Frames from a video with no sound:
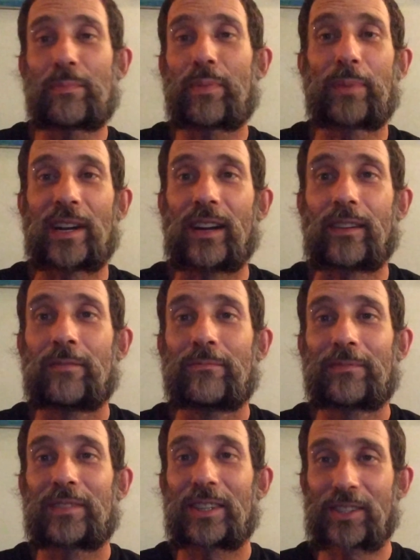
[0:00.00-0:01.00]
be prepared.
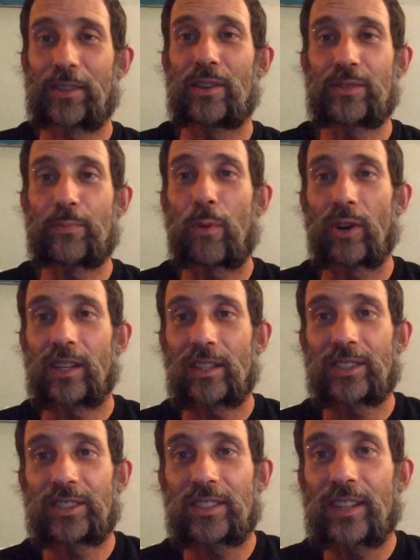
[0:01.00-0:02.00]
There's
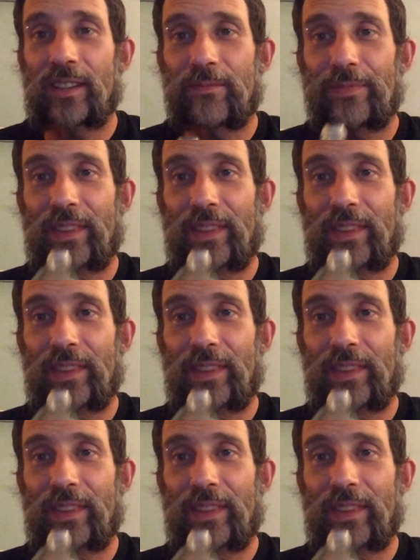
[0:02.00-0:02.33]
spoilers.